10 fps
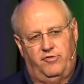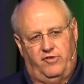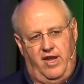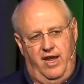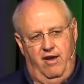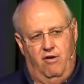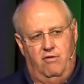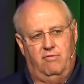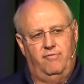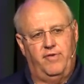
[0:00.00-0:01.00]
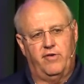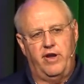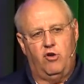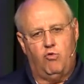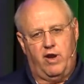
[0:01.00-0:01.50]
scale very
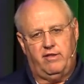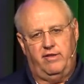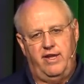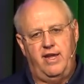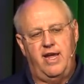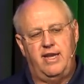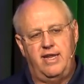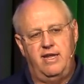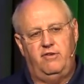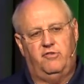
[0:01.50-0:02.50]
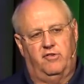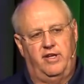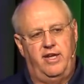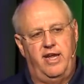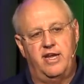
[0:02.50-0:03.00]
quickly and
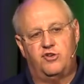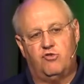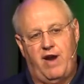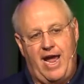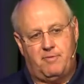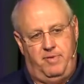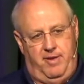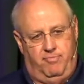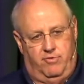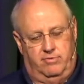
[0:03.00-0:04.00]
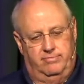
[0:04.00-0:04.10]
easily and track people.